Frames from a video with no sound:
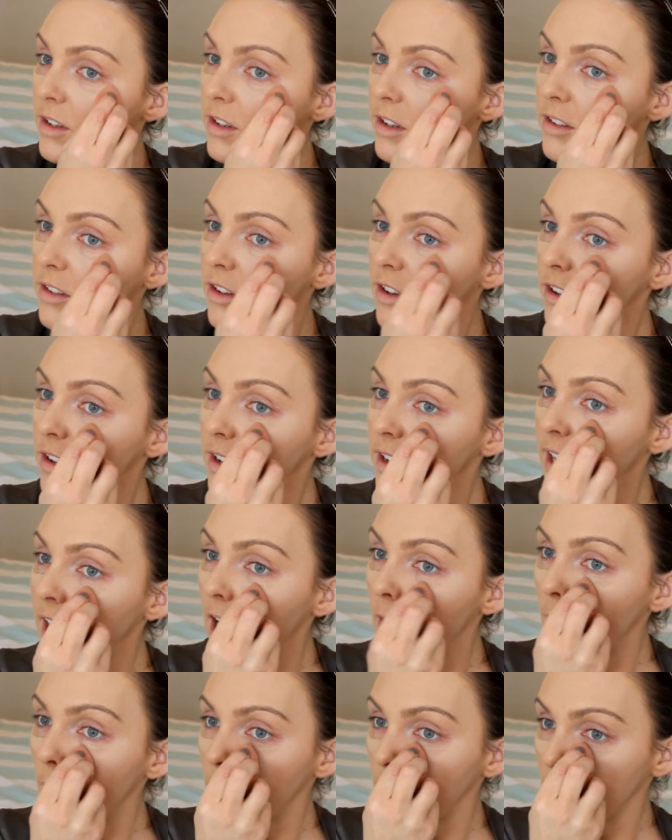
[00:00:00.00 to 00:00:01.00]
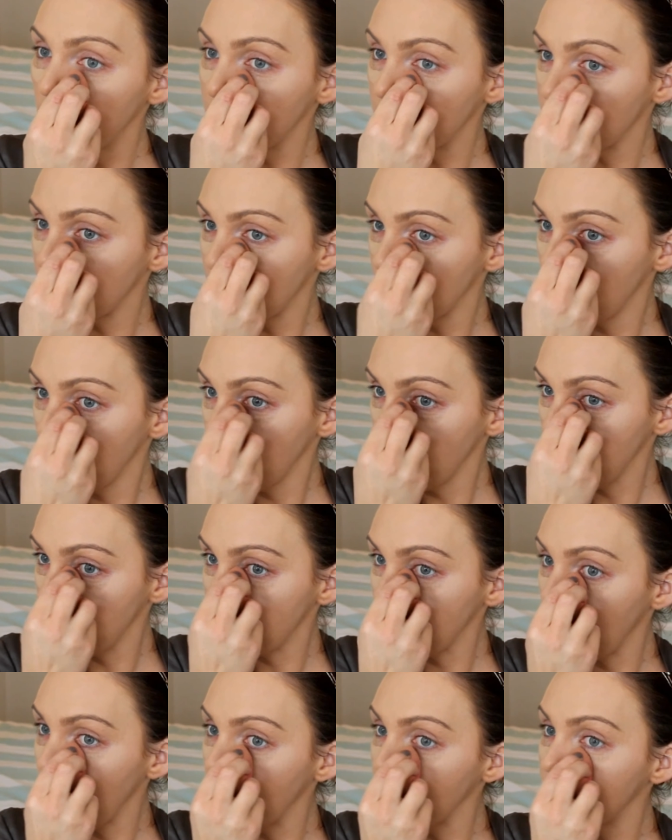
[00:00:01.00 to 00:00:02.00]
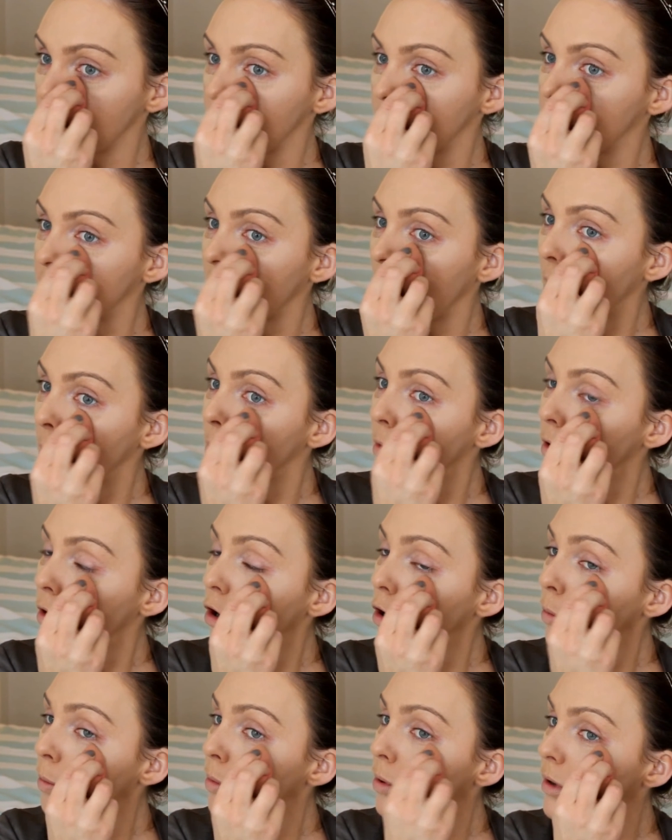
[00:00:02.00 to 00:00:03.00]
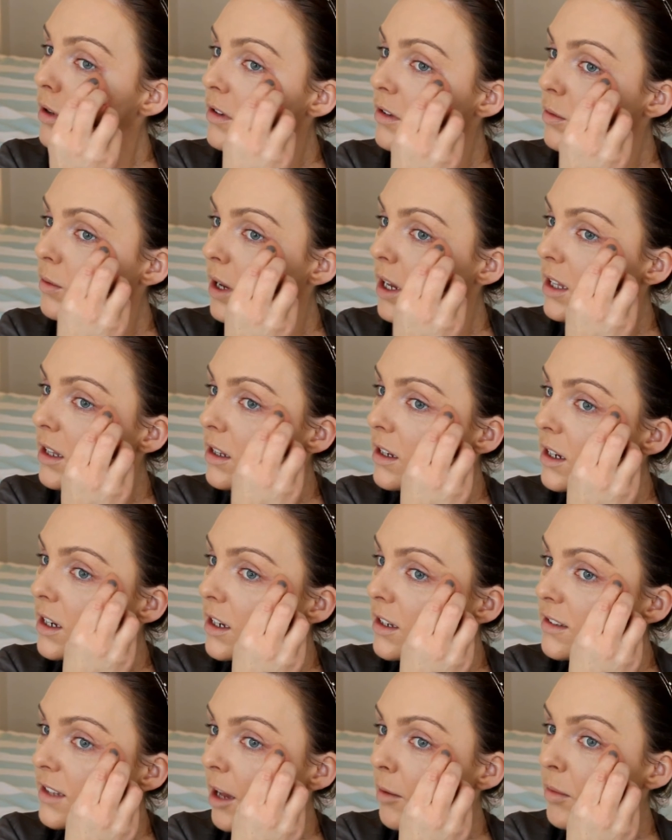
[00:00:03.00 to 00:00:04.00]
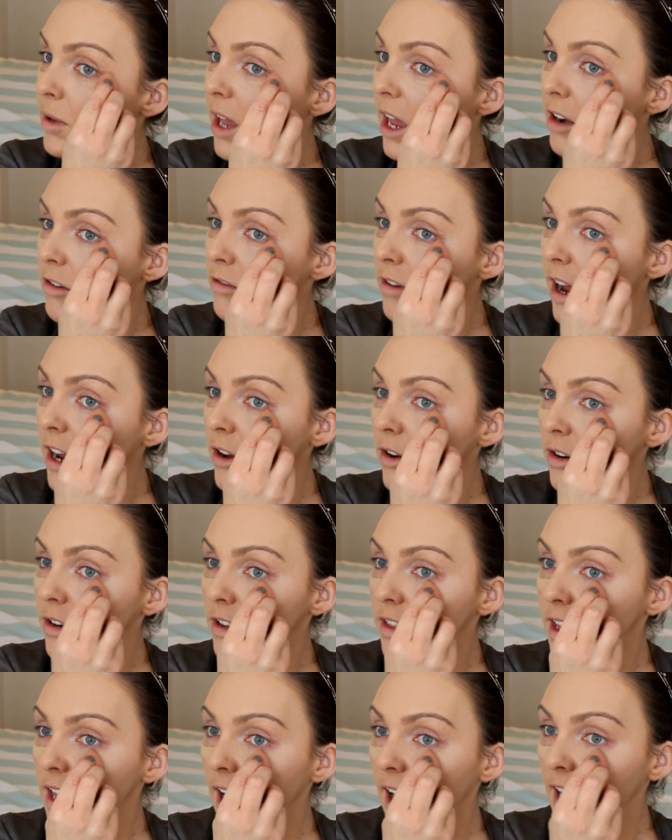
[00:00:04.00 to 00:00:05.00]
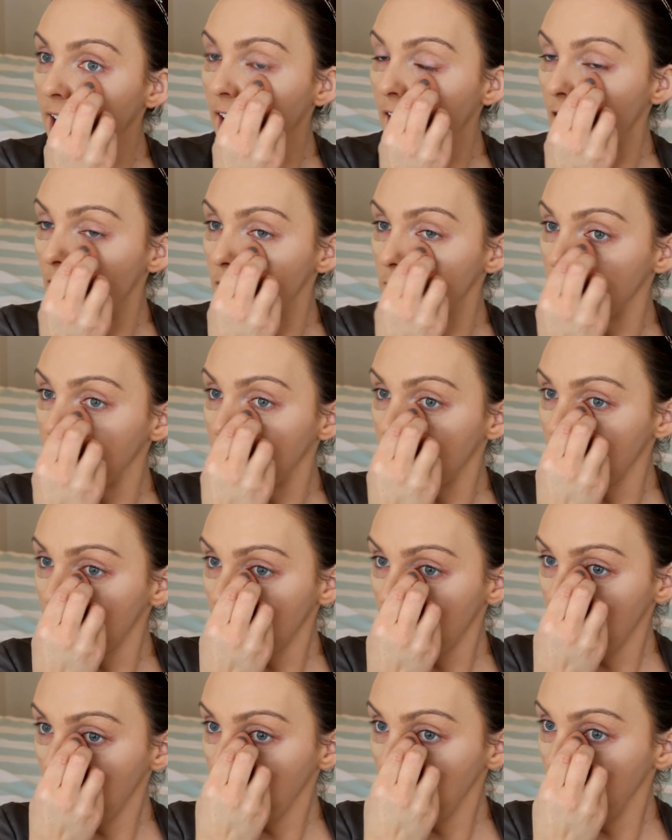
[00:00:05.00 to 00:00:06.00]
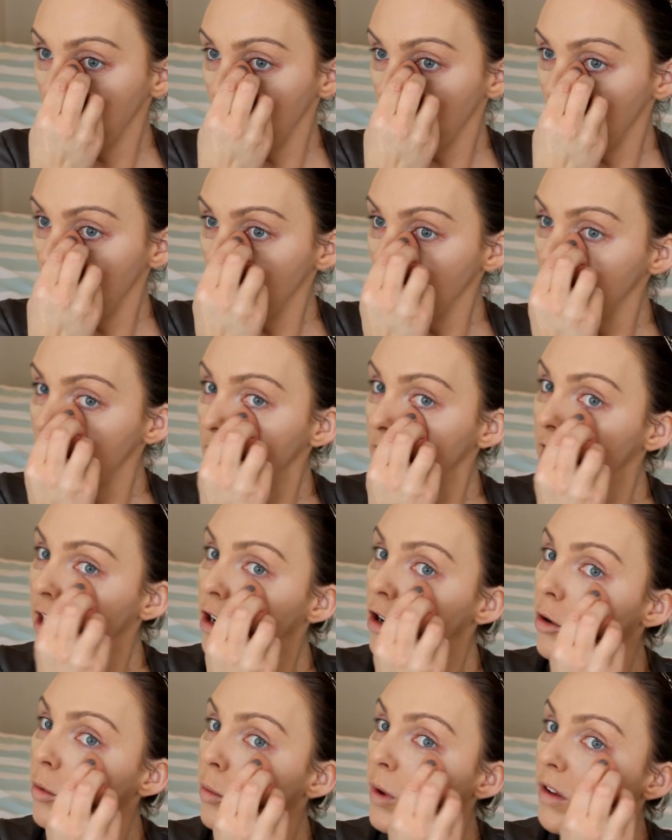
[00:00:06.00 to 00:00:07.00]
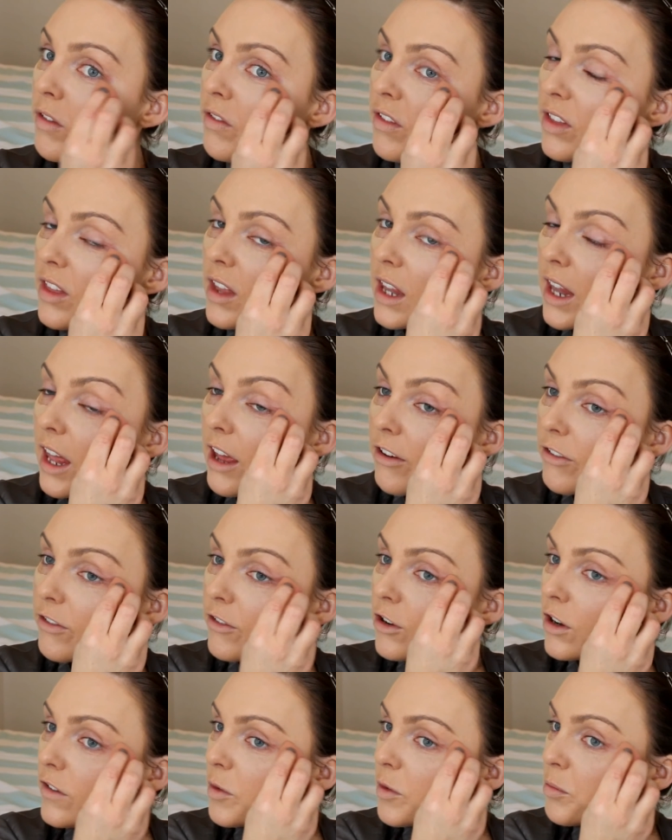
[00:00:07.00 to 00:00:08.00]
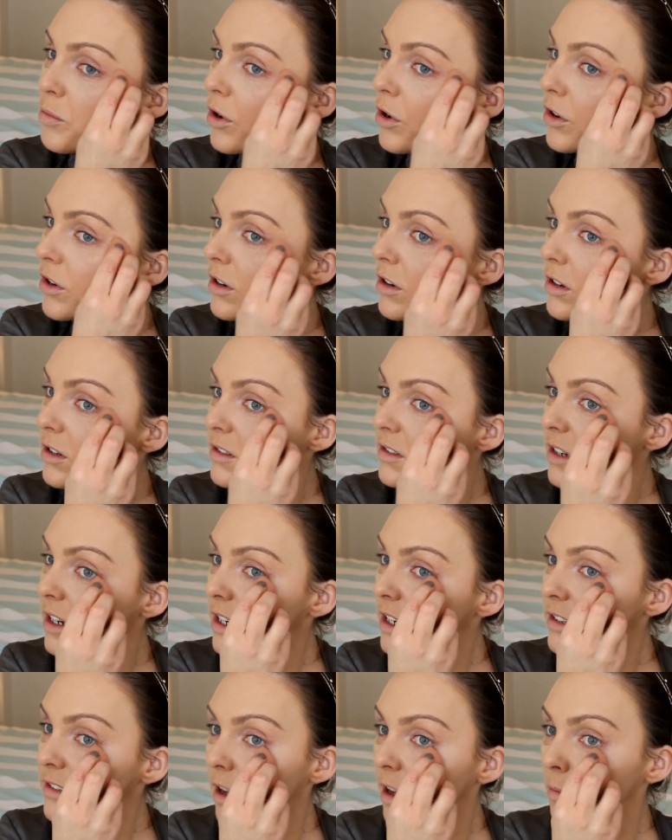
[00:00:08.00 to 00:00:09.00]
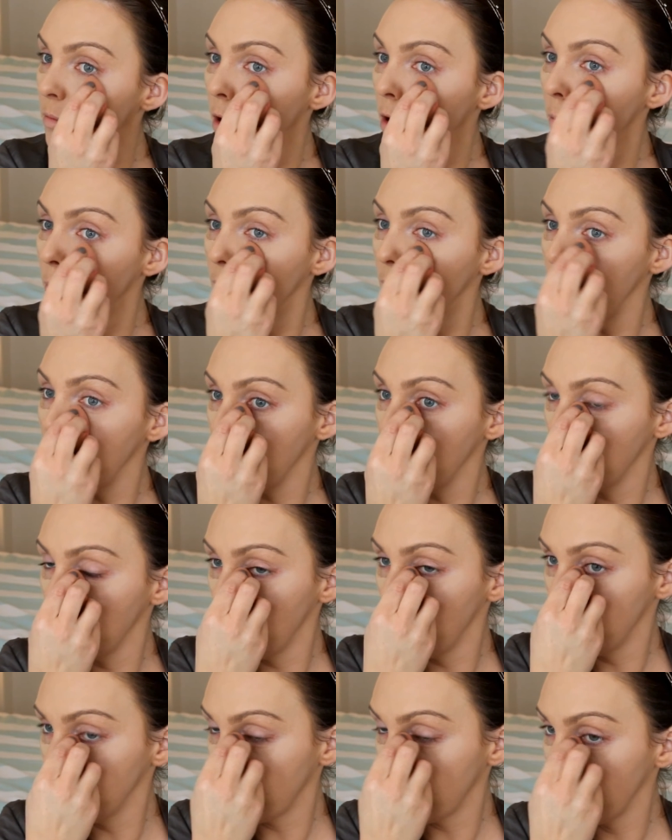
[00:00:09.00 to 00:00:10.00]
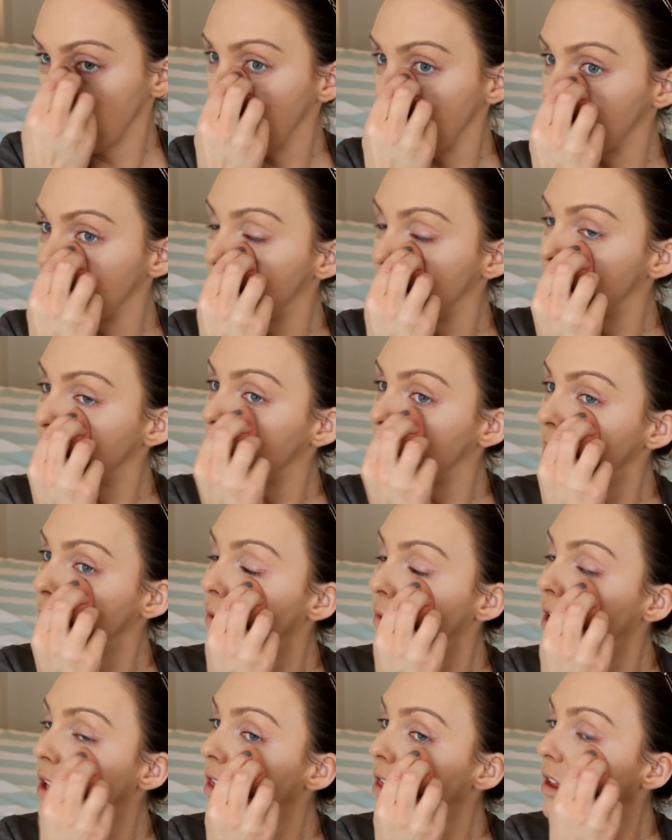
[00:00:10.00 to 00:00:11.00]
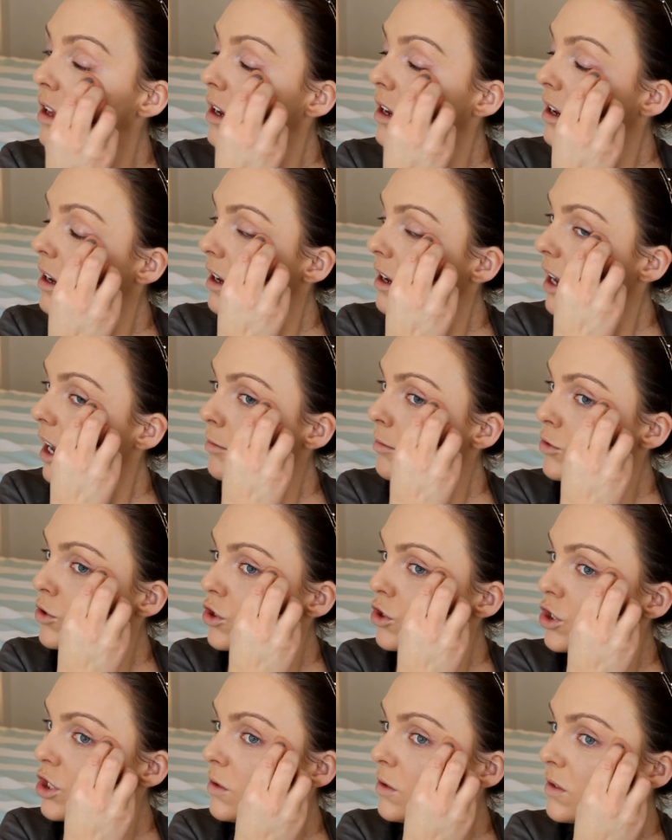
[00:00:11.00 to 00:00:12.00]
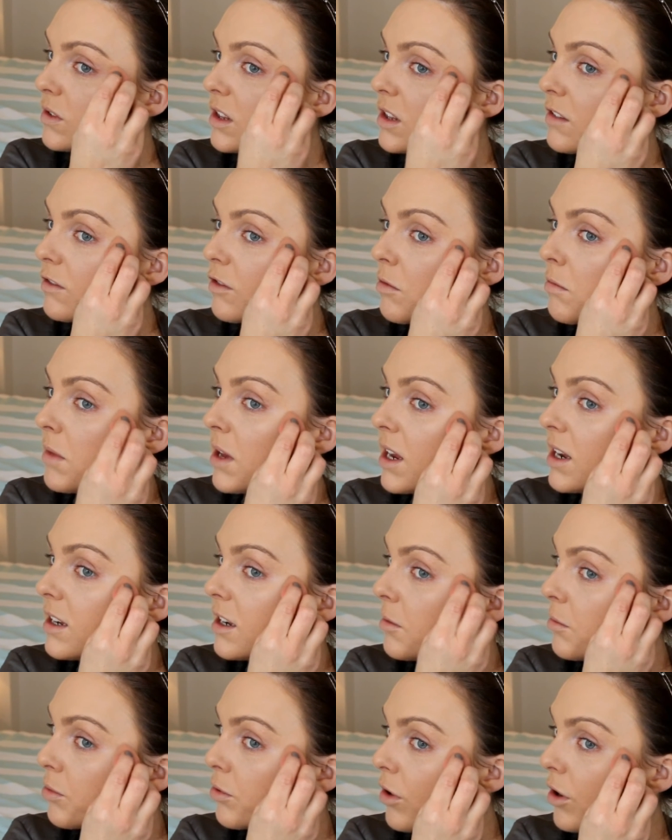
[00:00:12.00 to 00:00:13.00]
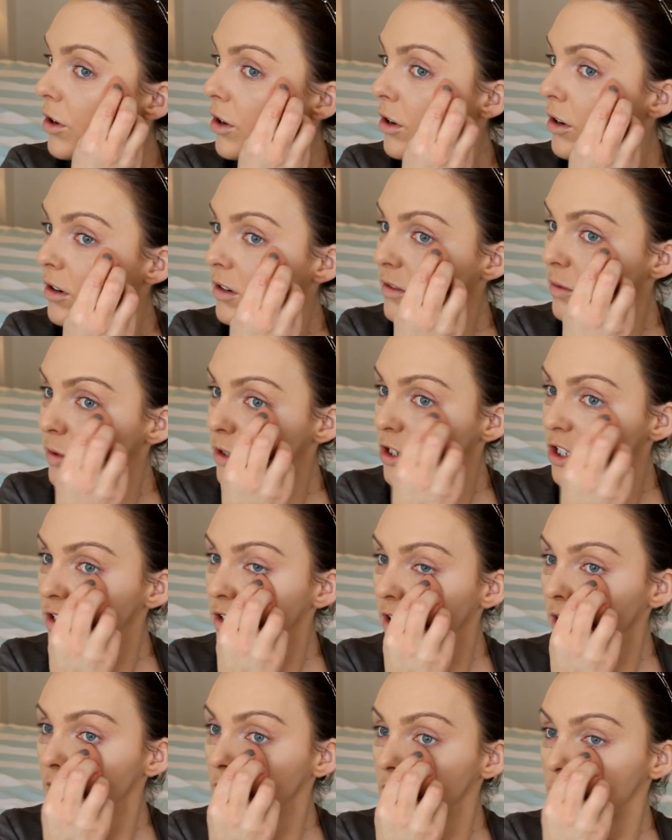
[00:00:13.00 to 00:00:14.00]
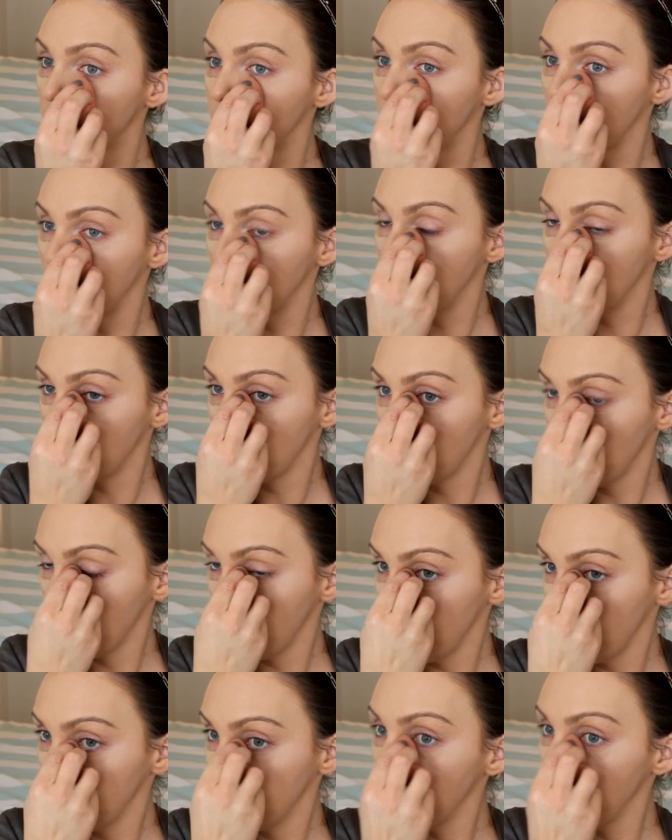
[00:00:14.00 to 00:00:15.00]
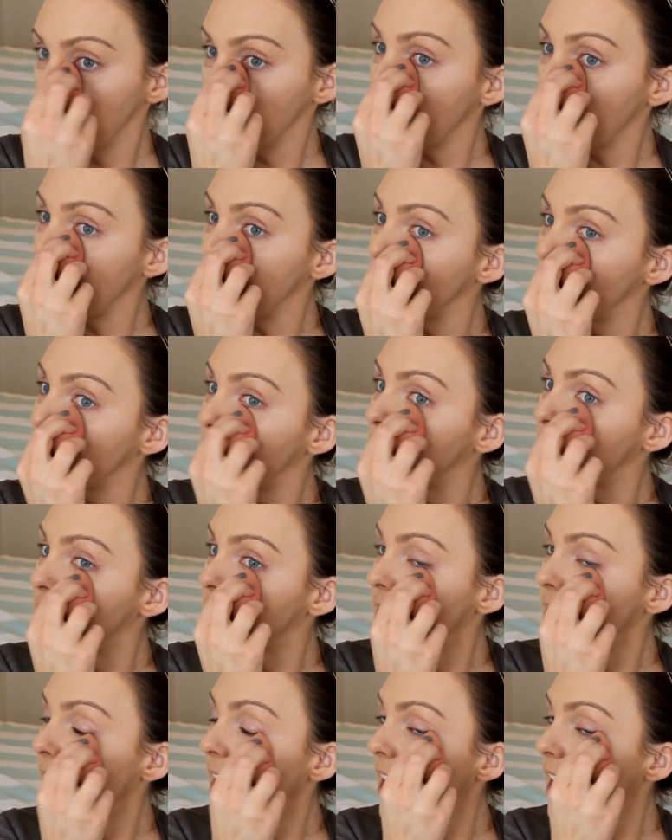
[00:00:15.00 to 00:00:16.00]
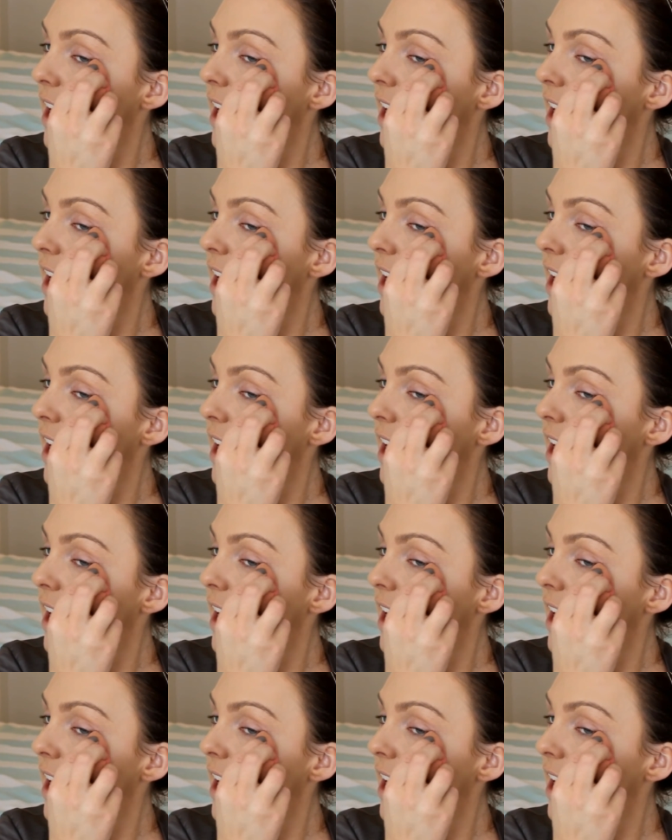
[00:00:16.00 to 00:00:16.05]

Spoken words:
So now I'm going to slowly start to tap up as well, so I'm getting right under the eye area but only with the leftover product, so I'm not putting loads on there to begin with, I'm just using the remaining product which is on the sponge to blend up into that